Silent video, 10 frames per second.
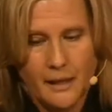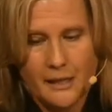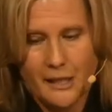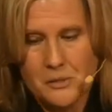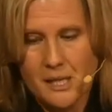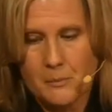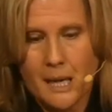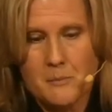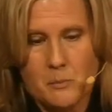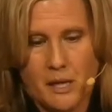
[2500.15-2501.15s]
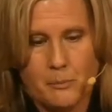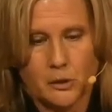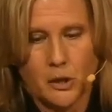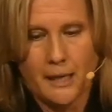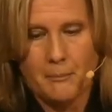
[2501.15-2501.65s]
you know, sometimes people
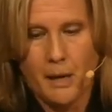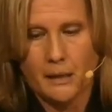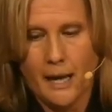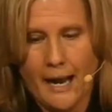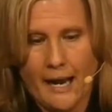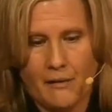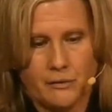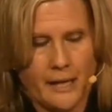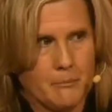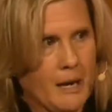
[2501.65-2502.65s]
look at my life like